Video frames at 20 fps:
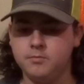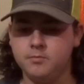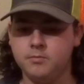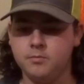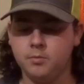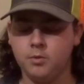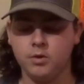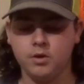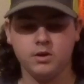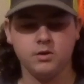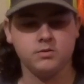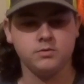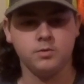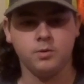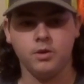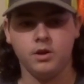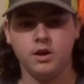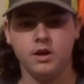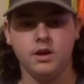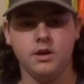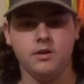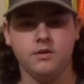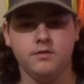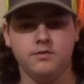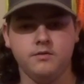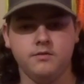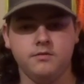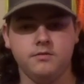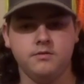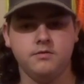What else do I have?
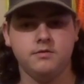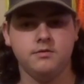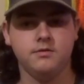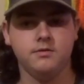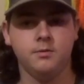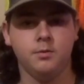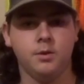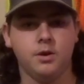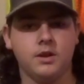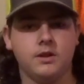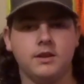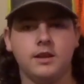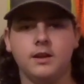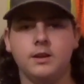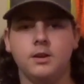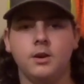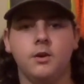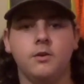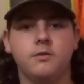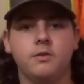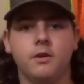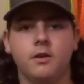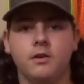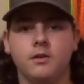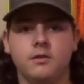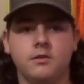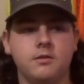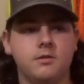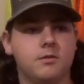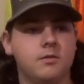What I take dove
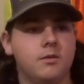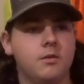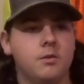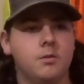hunting,